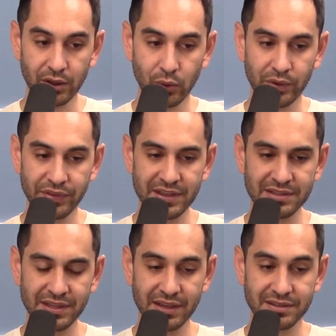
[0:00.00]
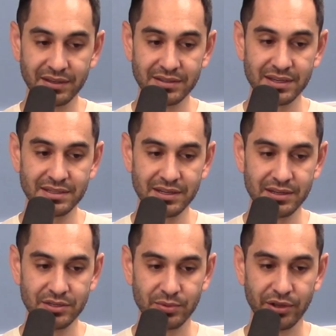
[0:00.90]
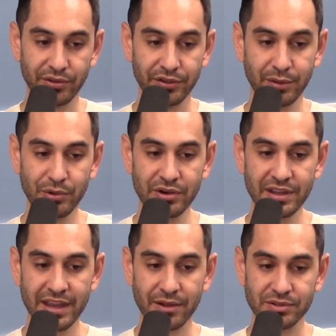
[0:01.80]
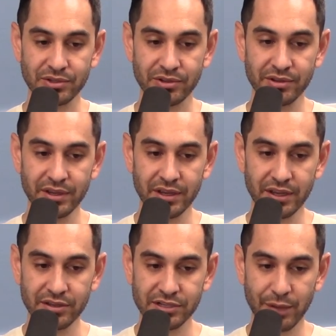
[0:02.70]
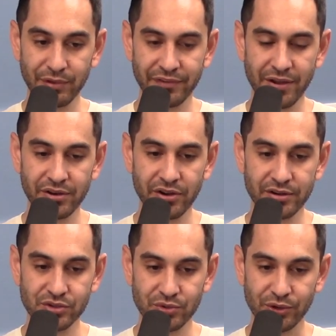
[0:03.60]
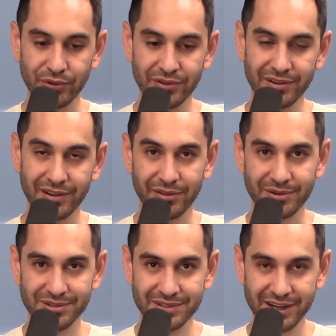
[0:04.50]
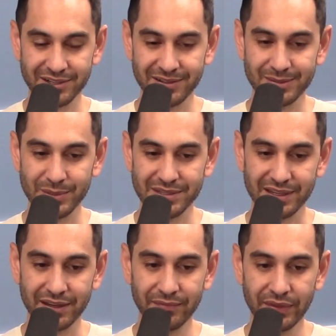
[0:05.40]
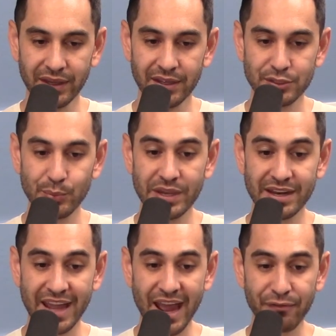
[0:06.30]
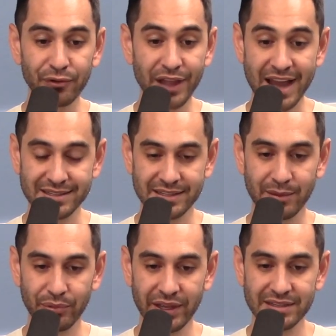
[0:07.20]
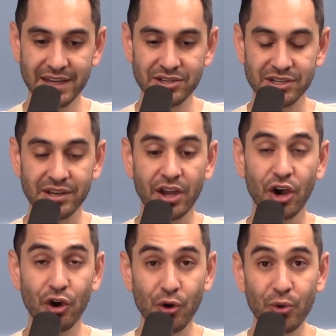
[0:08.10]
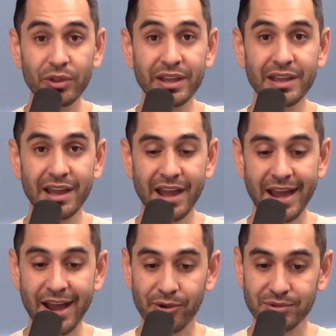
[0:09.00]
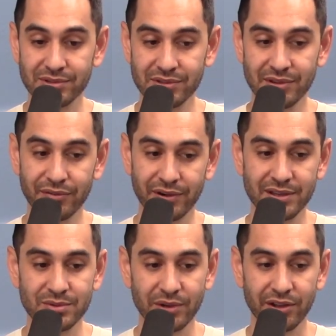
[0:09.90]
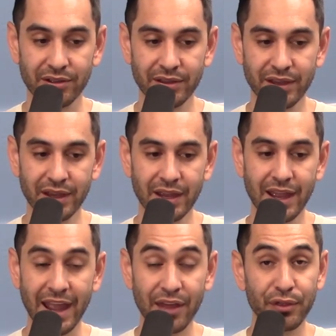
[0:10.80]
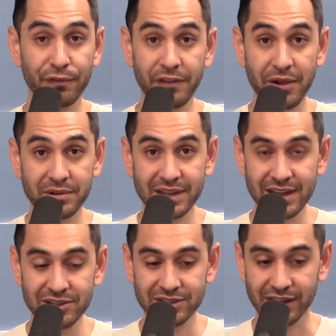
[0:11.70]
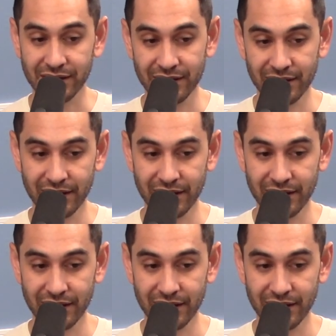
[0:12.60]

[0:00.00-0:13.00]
When these things exist in Israel, the community council shall be founded on truth, and then there's a section that's missing, to be an everlasting plantation, a holy house for Israel, and the foundation